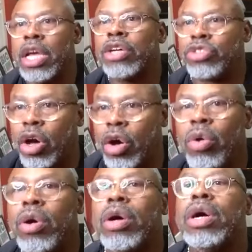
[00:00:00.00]

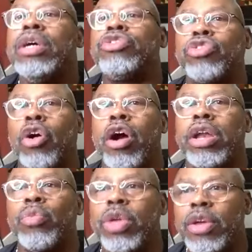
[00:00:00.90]
So
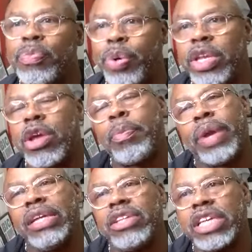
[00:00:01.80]
start, when you're putting your
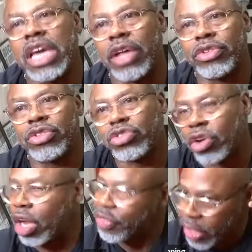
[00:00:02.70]
plate together,
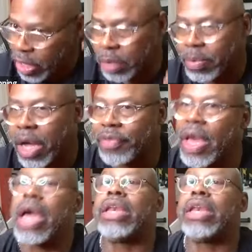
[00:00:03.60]
start thinking about that,